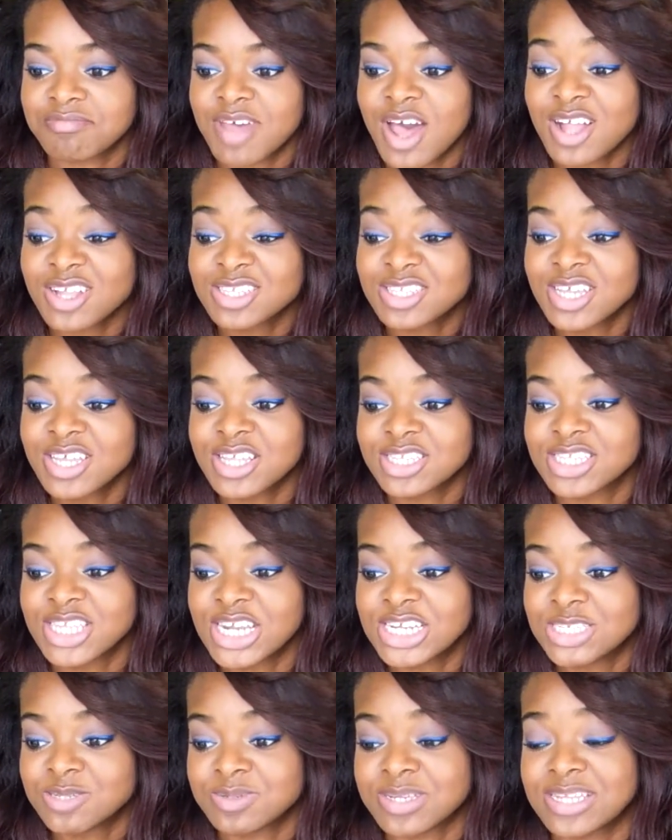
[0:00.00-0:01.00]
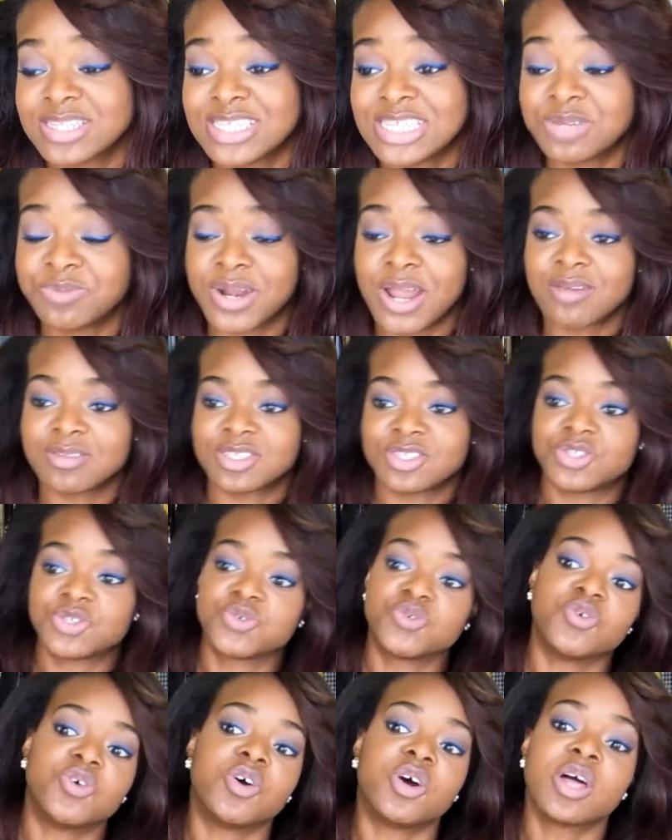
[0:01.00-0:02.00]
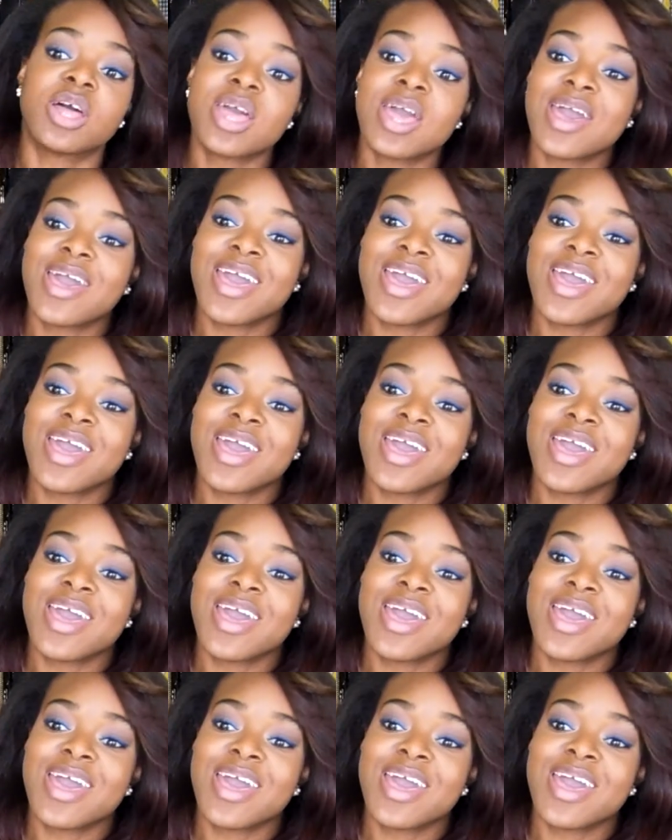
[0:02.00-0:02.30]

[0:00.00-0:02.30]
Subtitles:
I'll just tell you the study tips I did when I was in school.